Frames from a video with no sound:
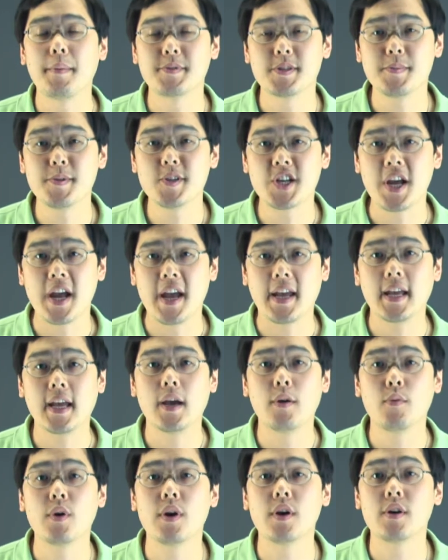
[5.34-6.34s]
Jimmy Chang,
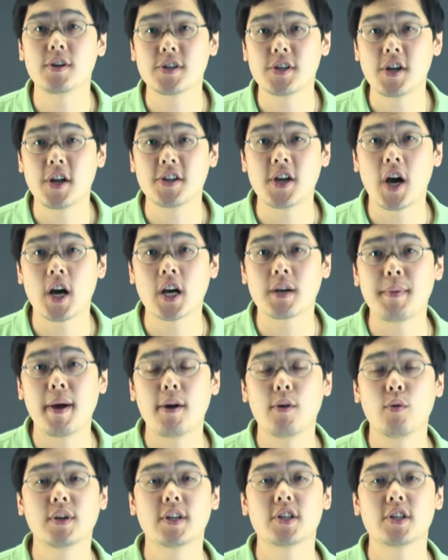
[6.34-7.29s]
and we're here to talk about what